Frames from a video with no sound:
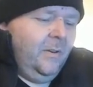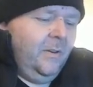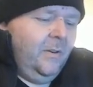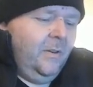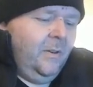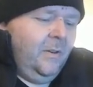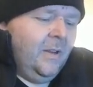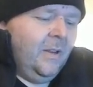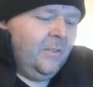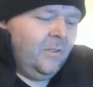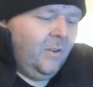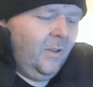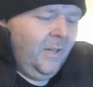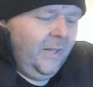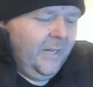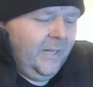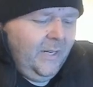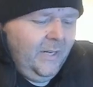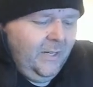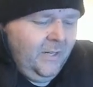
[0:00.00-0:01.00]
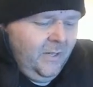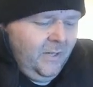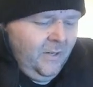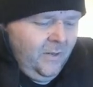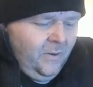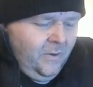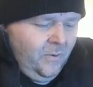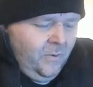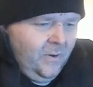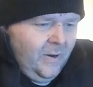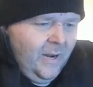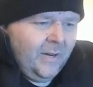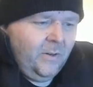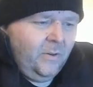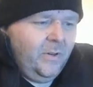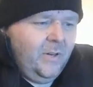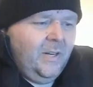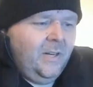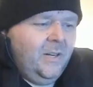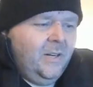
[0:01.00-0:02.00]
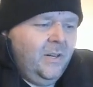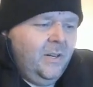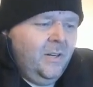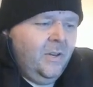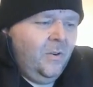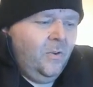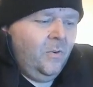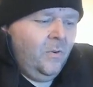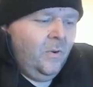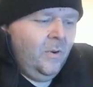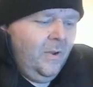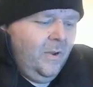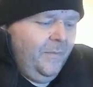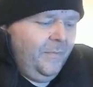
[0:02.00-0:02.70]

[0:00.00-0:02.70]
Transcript: That's all I need to know. I don't need to know